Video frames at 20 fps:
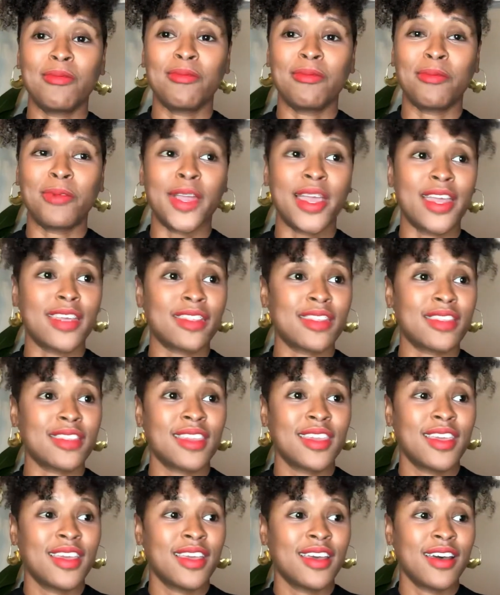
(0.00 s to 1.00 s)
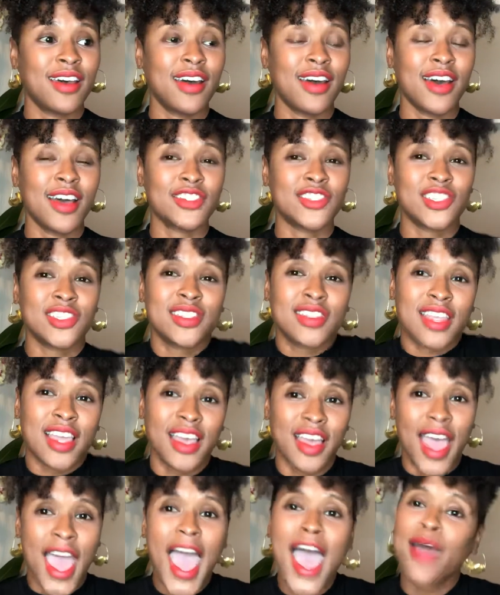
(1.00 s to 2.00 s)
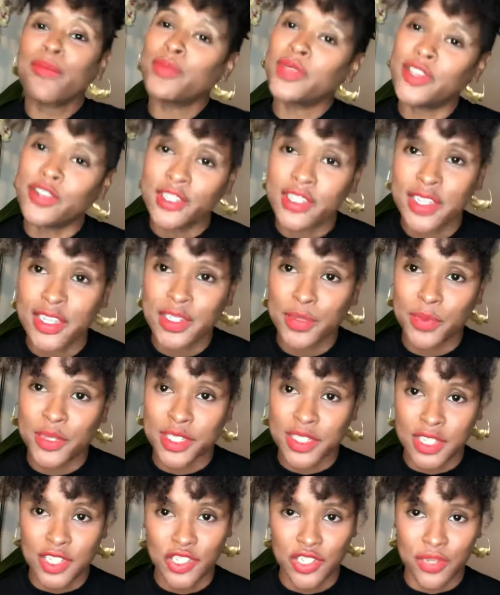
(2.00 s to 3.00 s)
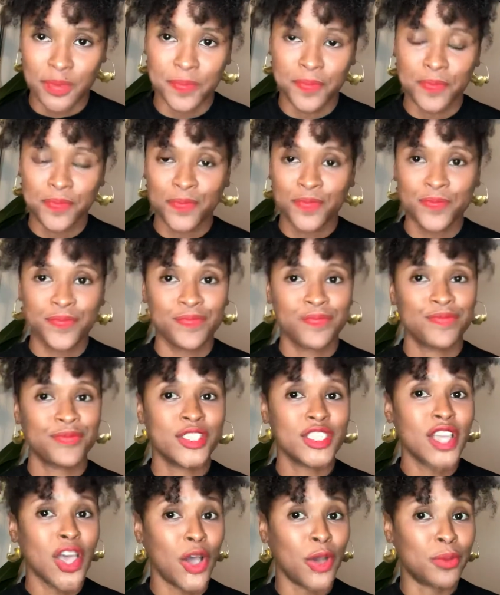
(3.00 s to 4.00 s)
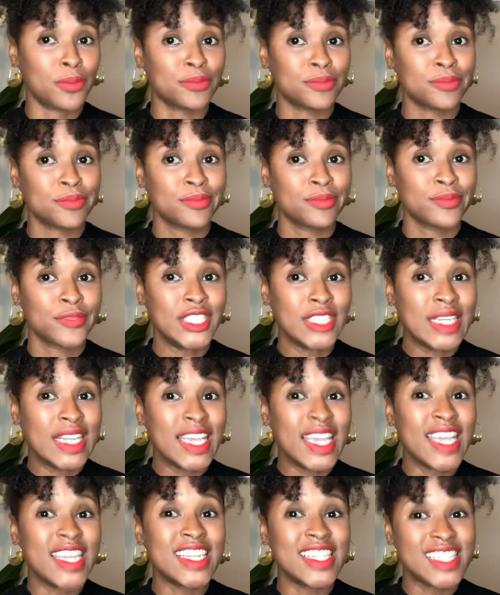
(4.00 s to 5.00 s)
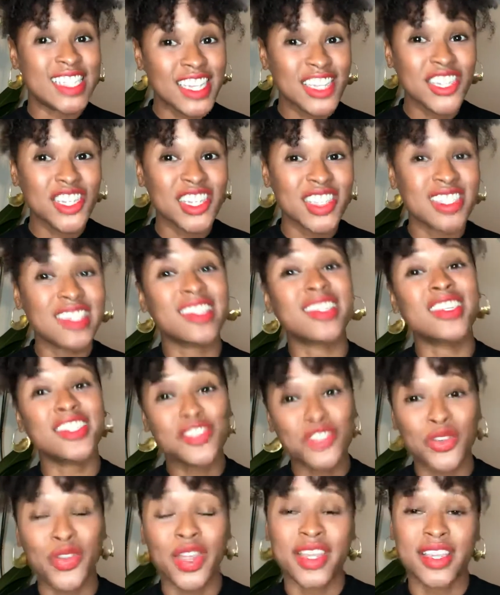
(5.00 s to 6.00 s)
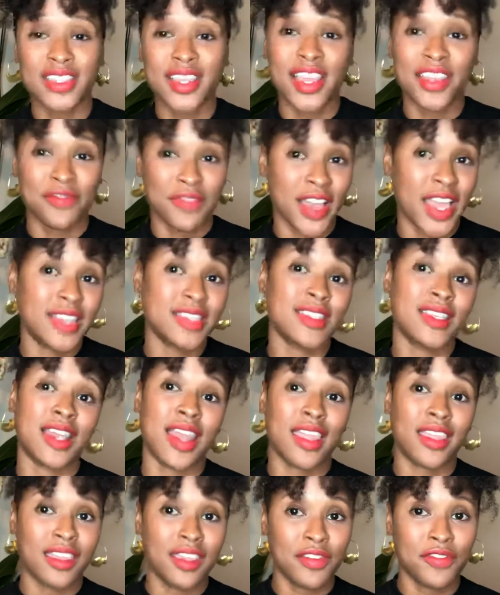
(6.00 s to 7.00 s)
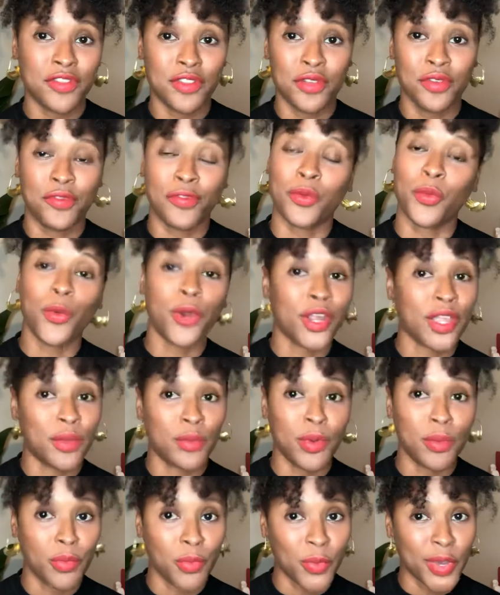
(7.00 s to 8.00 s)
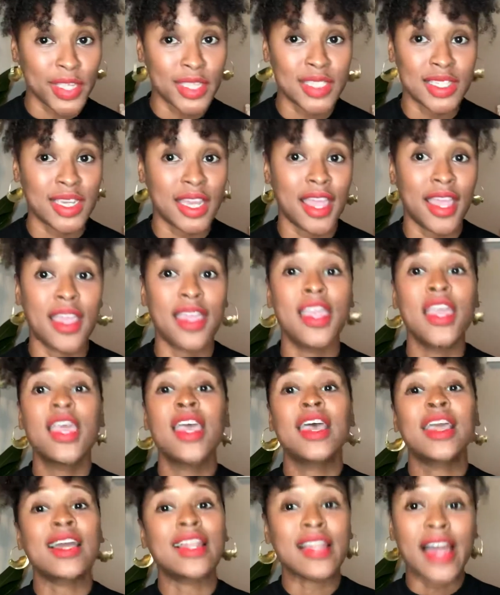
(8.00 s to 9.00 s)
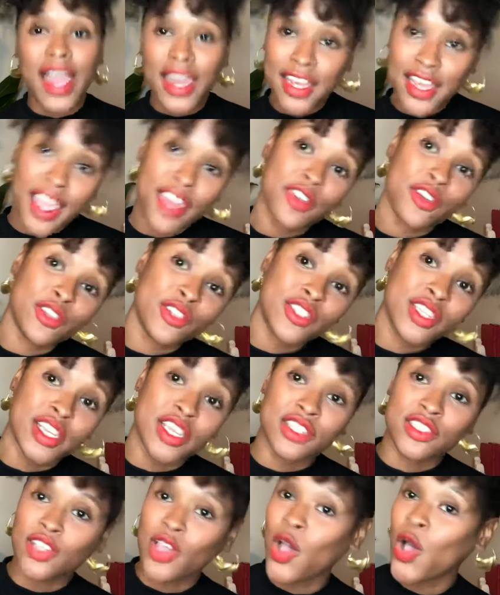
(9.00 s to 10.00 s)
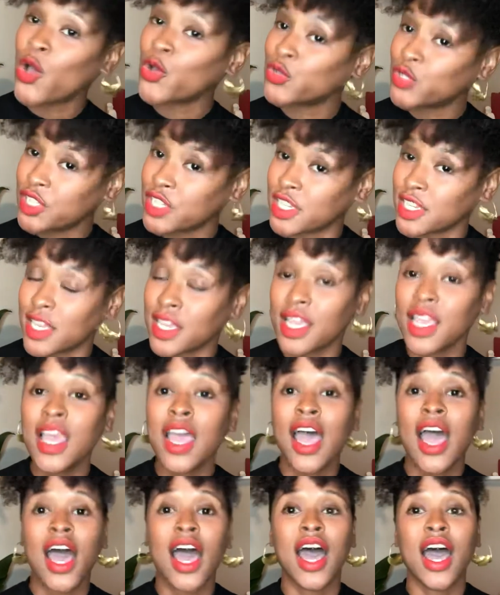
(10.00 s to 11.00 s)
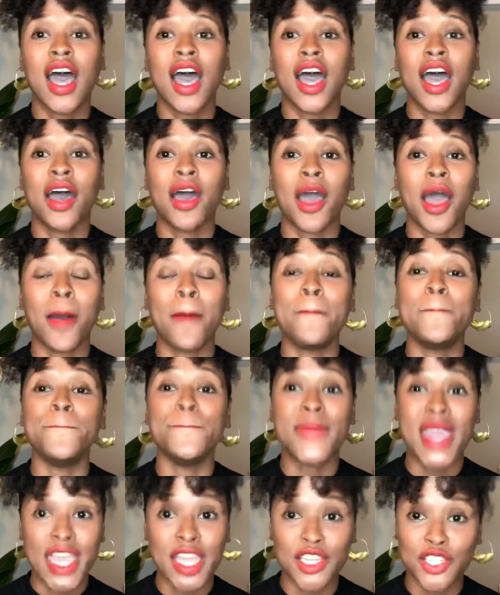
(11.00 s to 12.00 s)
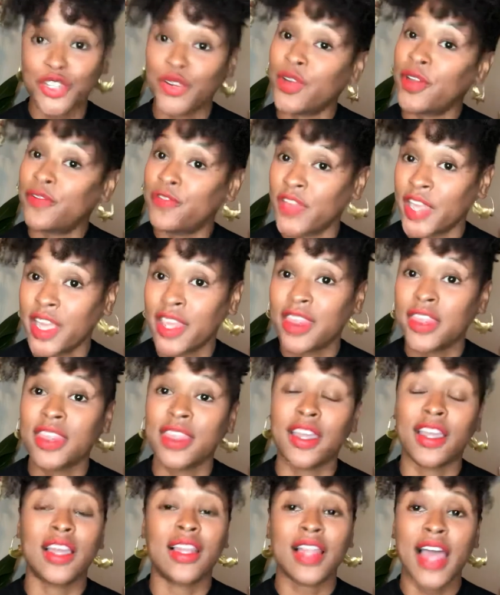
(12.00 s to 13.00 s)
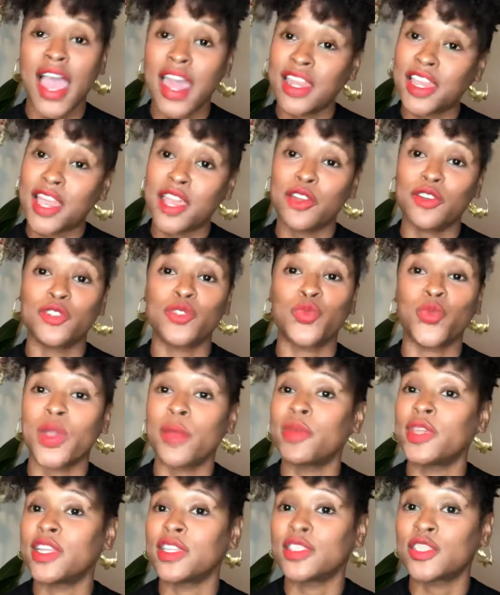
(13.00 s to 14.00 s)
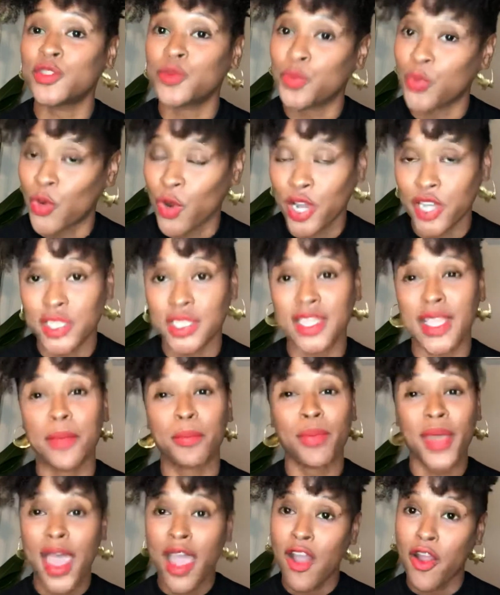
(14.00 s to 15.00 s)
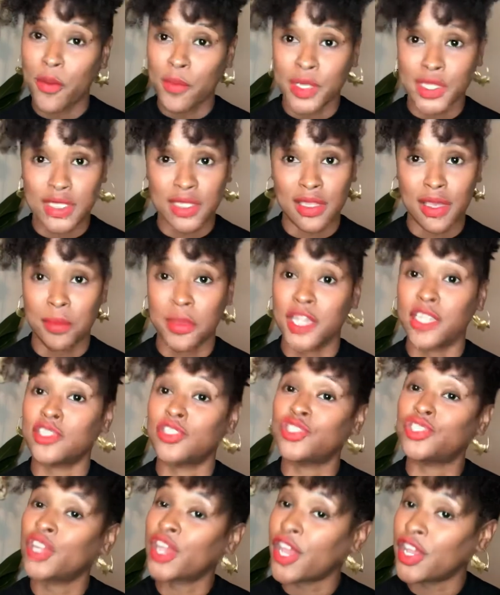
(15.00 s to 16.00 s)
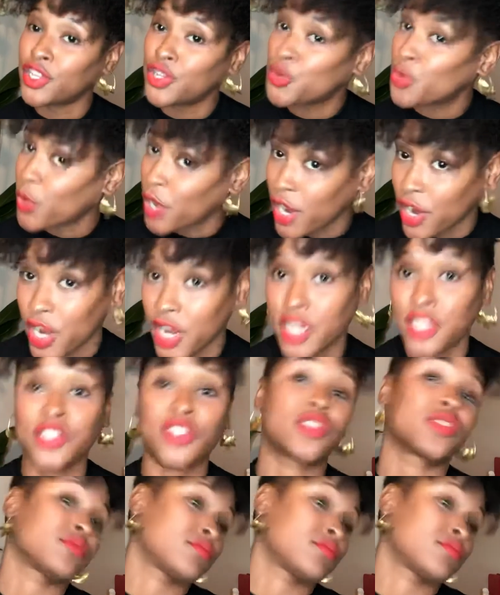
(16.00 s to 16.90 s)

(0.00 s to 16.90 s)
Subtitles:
with just a happier disposition. So in addition to this great advice that I give you for Working Women Wednesday, Gladiators is hosting a major event, the Gladiators Women in Sports Empowerment Summit, January